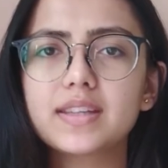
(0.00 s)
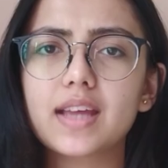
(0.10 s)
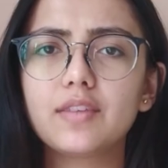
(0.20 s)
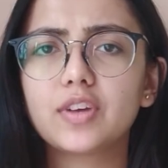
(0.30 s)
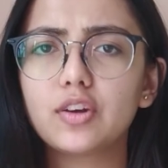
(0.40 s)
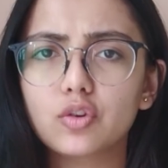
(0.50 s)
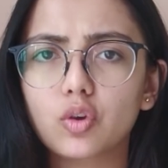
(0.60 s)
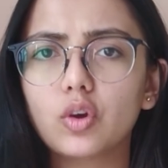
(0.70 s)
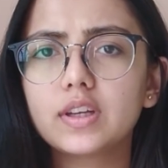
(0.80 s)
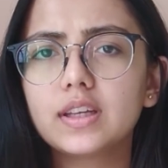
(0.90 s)
myself
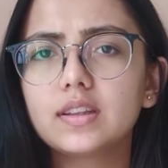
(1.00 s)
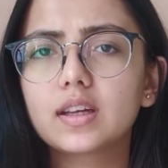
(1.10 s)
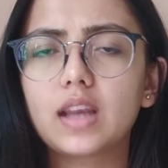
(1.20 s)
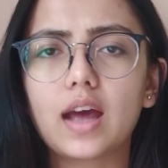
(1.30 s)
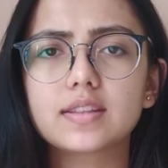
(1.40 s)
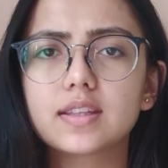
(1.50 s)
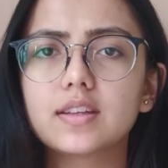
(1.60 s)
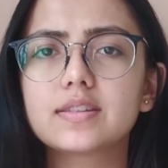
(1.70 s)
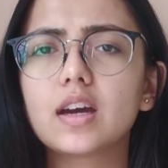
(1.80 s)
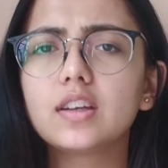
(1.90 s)
enrolled in the
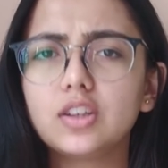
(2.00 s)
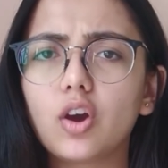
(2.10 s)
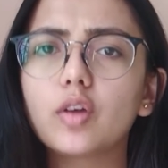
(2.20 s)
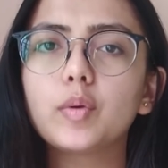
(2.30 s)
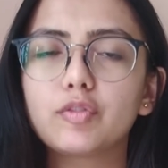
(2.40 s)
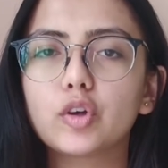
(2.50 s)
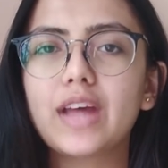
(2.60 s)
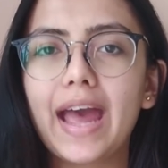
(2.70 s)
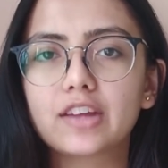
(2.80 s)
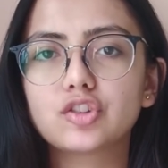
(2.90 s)
classes a year before
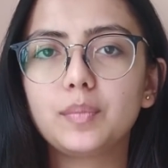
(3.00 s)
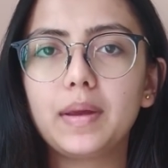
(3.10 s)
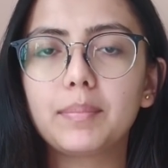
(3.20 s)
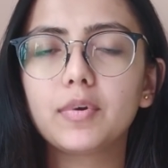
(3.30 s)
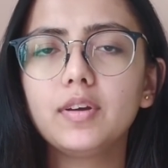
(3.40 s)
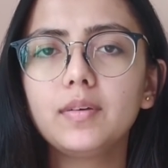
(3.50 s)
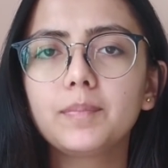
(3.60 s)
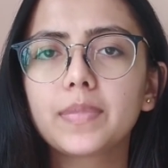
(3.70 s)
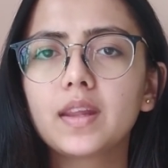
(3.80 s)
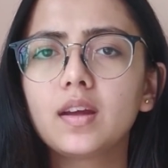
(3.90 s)
the actual paper.
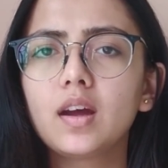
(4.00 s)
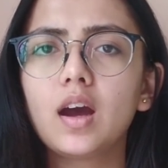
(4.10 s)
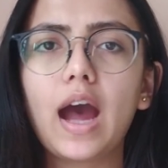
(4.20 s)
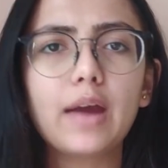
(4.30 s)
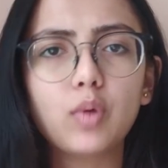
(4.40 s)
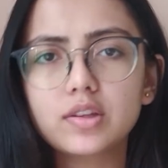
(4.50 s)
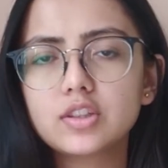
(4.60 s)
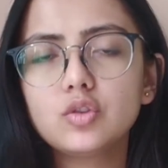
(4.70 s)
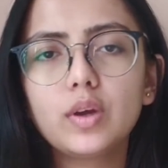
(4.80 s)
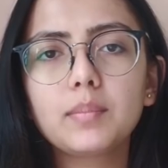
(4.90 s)
I
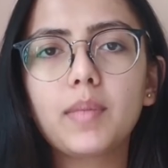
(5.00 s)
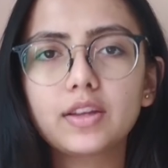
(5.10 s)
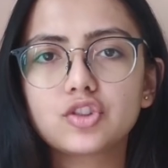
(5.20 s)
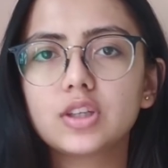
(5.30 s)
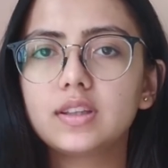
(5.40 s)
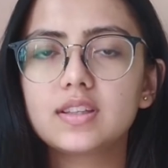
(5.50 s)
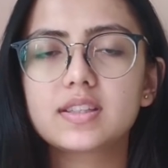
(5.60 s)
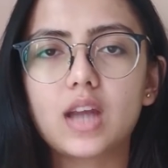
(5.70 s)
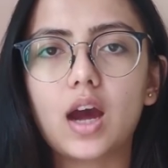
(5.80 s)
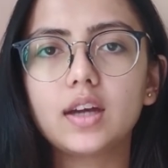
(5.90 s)
wasn't doing much in the
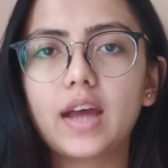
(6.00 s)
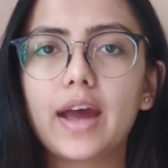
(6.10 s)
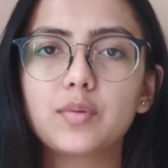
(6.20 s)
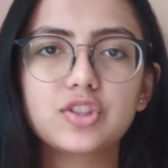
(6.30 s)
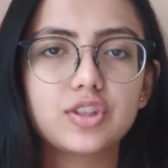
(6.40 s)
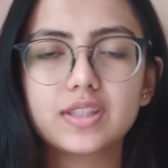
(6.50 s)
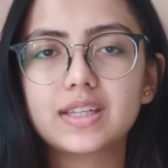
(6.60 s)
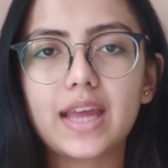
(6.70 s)
start, I was just